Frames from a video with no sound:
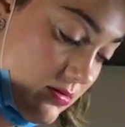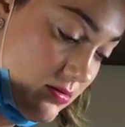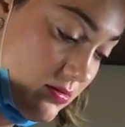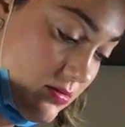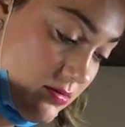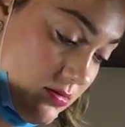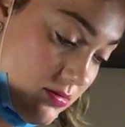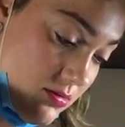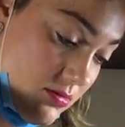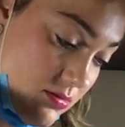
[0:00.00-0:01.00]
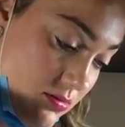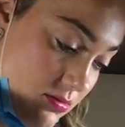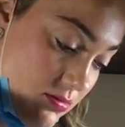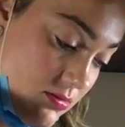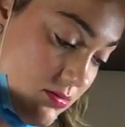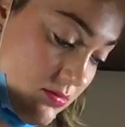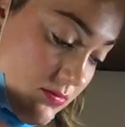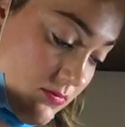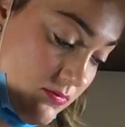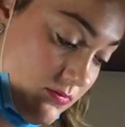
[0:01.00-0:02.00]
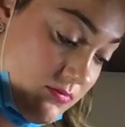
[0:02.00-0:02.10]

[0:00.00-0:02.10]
Doesn't even look like anything happened, really.